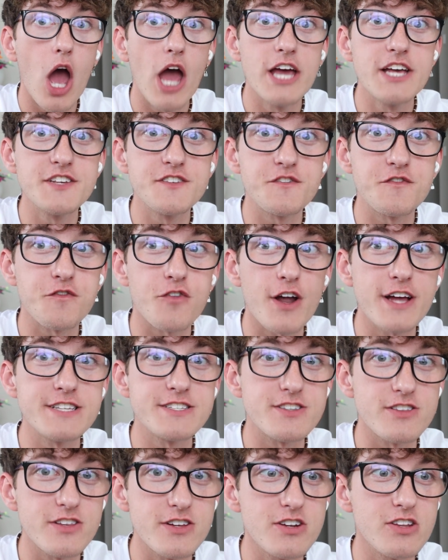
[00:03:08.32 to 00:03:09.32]
His
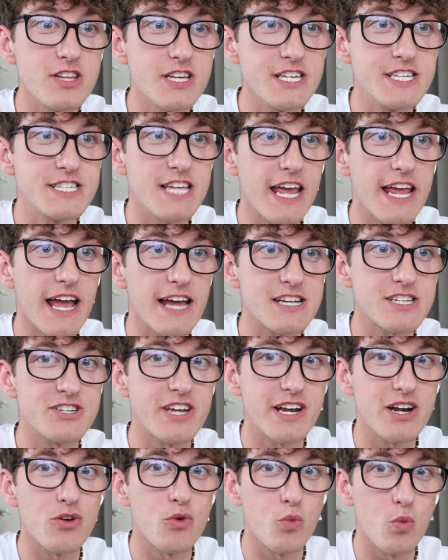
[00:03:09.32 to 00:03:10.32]
friend's literally saying, I just
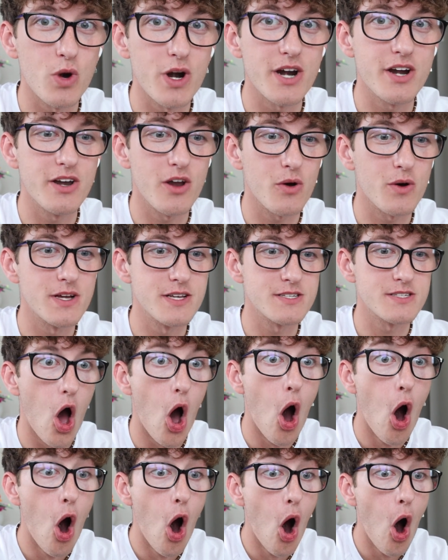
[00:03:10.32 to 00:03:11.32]
heard a weird noise.
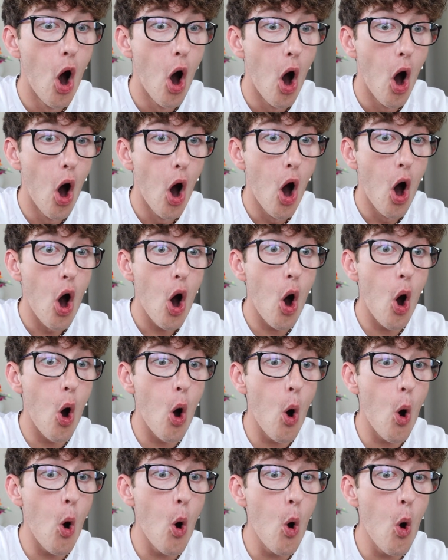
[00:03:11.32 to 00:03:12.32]

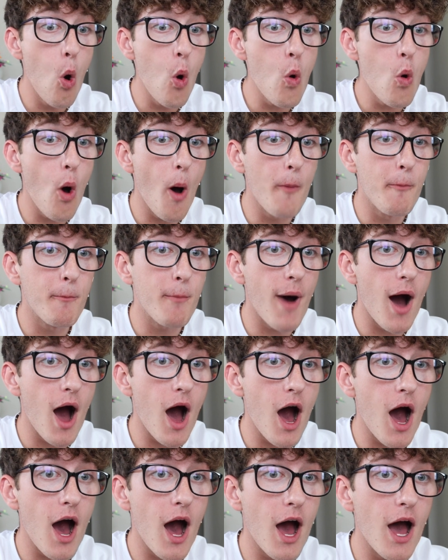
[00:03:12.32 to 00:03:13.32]
Oh
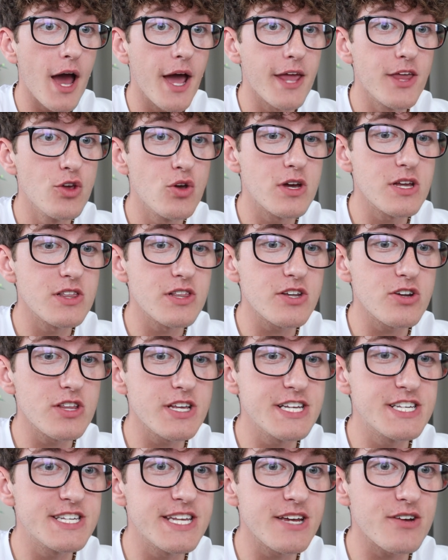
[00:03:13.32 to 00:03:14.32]
my, you can
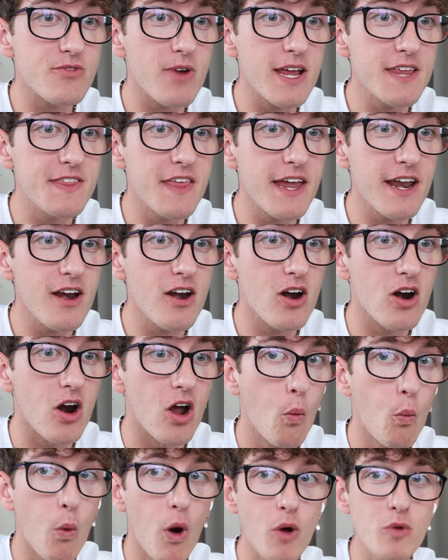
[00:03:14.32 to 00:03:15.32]
literally see it right
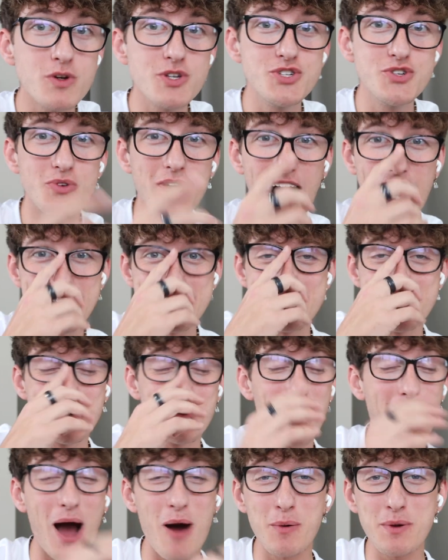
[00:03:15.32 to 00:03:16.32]
there. What would you guys
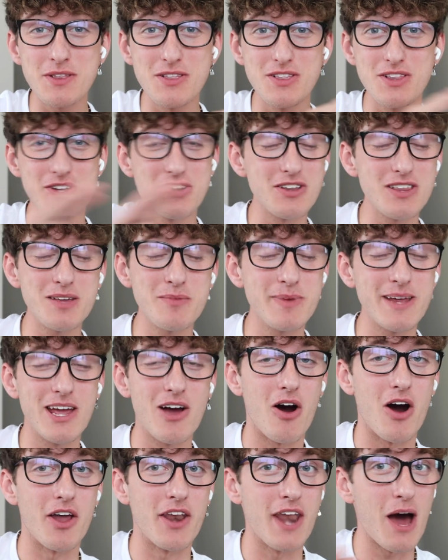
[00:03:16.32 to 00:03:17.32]
do? I would literally be
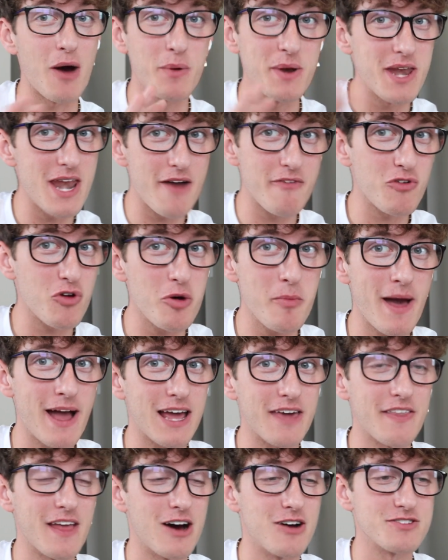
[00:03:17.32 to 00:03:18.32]
gone. I would never go
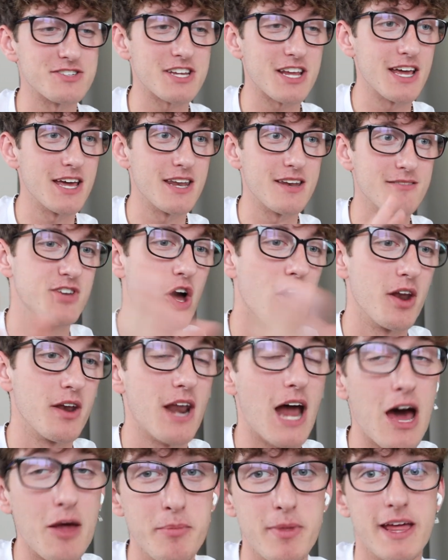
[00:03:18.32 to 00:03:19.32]
back in the house again,
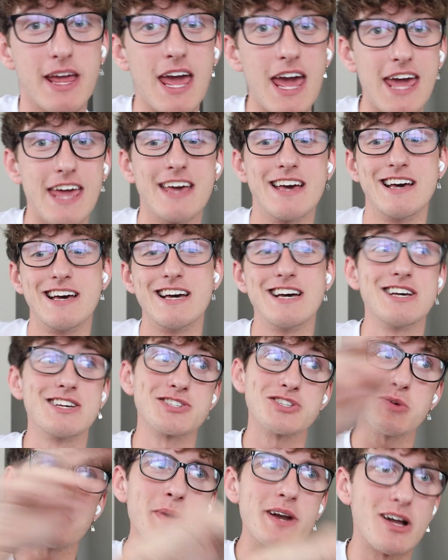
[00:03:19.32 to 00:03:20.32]
done. I'd be like, hey,
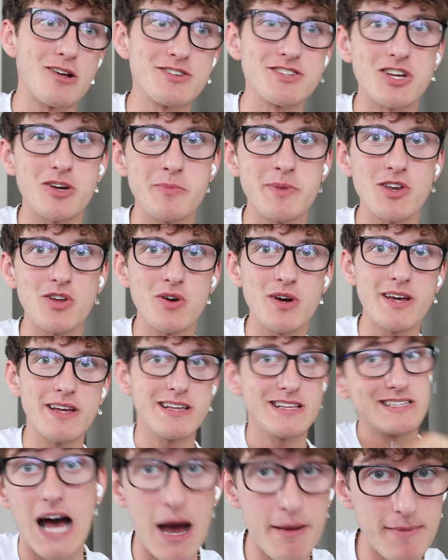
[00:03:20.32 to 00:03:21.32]
someone else come and do it.
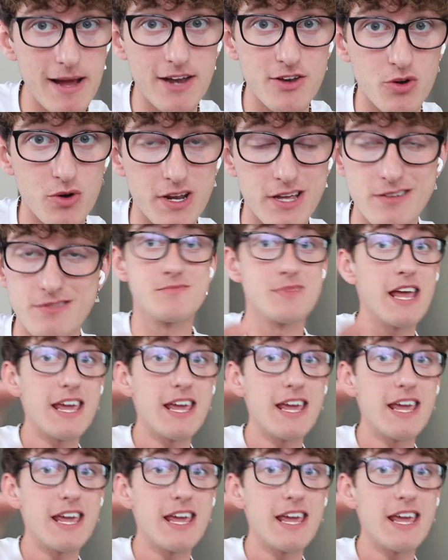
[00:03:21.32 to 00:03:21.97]
I'm not doing it.